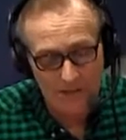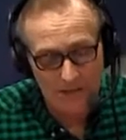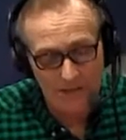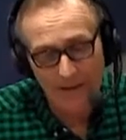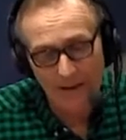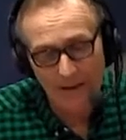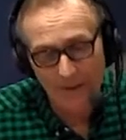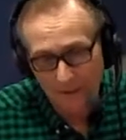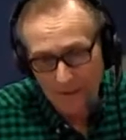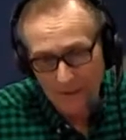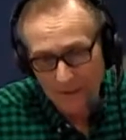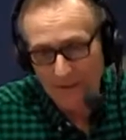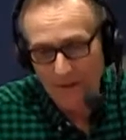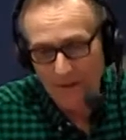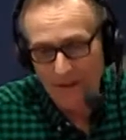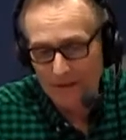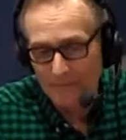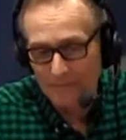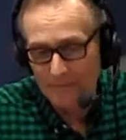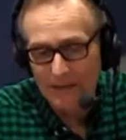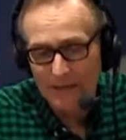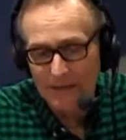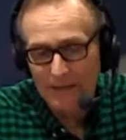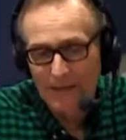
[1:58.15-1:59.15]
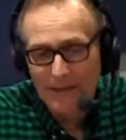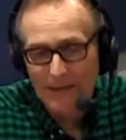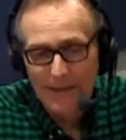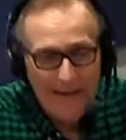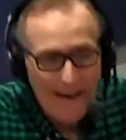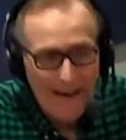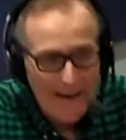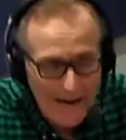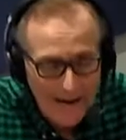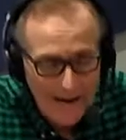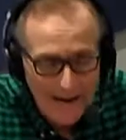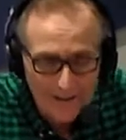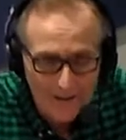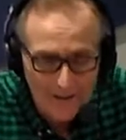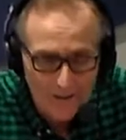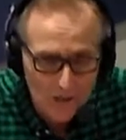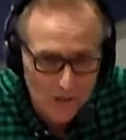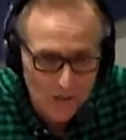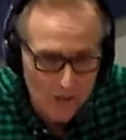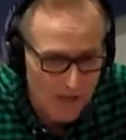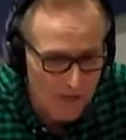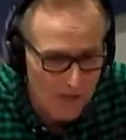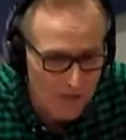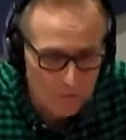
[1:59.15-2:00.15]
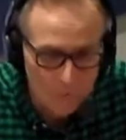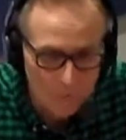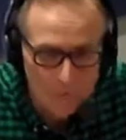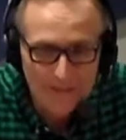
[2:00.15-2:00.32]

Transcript: And I want to talk about how to change